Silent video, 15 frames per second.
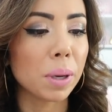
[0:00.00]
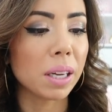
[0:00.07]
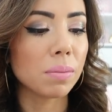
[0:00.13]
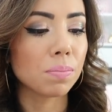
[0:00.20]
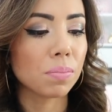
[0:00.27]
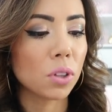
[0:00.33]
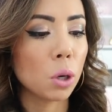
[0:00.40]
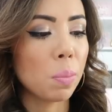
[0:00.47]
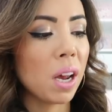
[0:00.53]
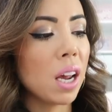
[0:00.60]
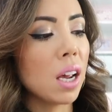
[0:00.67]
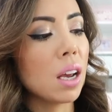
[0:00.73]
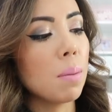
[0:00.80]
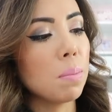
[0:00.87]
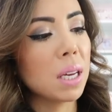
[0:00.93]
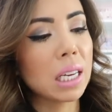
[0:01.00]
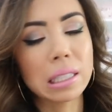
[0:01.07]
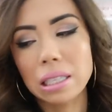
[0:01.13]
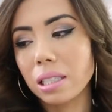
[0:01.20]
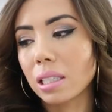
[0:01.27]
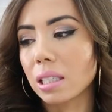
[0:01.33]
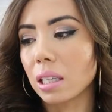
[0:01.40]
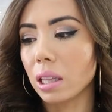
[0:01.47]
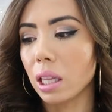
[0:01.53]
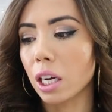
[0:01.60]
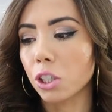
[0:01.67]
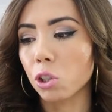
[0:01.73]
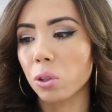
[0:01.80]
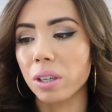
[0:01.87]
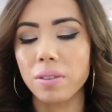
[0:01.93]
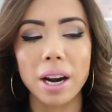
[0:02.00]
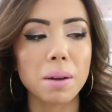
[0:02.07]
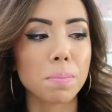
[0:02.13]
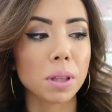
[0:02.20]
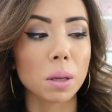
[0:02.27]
but you're paying because it's luxury, right?